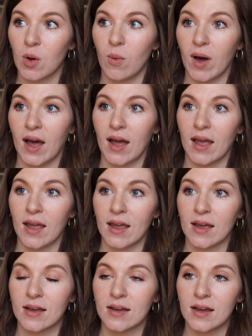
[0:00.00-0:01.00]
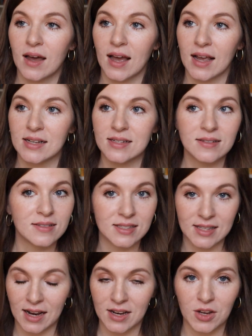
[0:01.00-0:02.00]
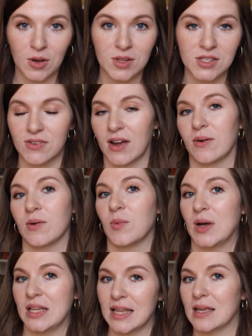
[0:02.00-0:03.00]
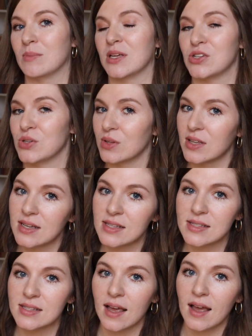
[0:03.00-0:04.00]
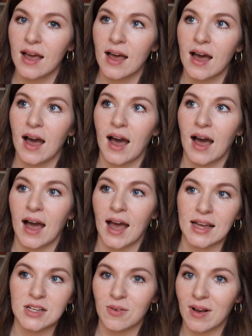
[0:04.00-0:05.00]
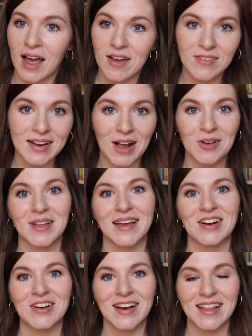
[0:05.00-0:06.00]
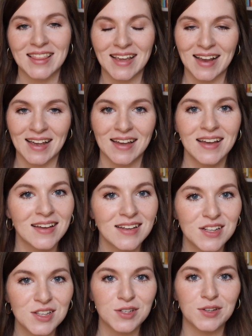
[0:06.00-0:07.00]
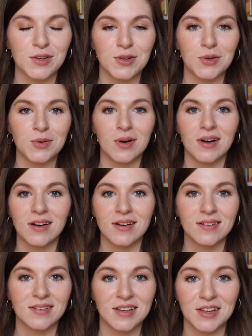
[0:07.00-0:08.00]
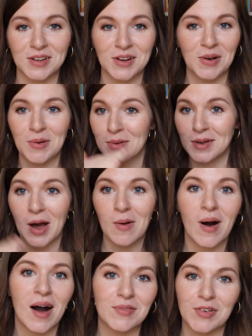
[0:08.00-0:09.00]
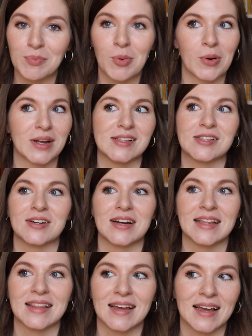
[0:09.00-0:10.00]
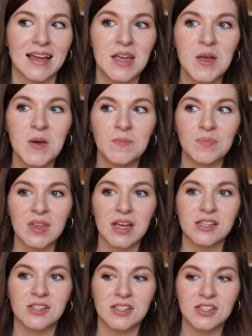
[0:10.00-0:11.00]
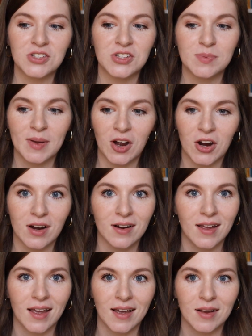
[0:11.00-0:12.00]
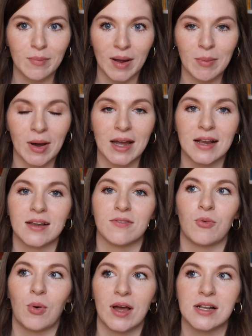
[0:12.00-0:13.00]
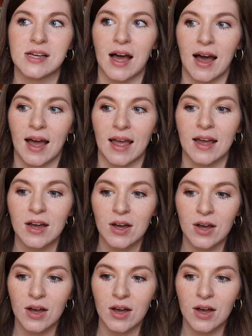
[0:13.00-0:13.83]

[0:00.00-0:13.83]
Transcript: why I decided to go this route and what led me to this. I don't have an outline or anything to, go off of points or anything. So this is just my heart and my mind of what I